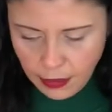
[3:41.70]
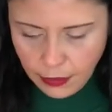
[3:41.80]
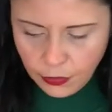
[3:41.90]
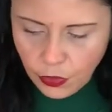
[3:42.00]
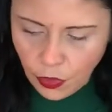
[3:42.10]

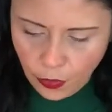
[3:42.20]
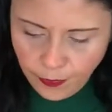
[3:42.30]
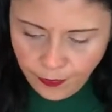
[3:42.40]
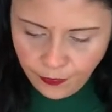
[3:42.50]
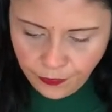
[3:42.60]
So,
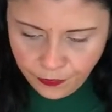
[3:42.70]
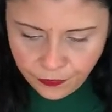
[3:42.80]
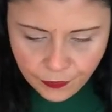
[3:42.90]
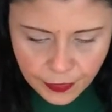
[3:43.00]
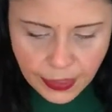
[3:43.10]

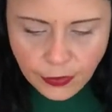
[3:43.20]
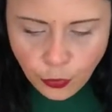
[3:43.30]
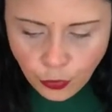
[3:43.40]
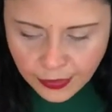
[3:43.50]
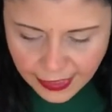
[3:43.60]
let's
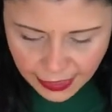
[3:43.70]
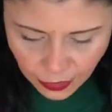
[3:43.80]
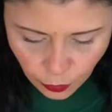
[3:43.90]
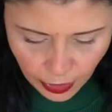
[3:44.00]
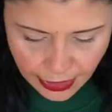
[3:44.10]
do the
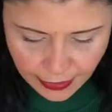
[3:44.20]
second one.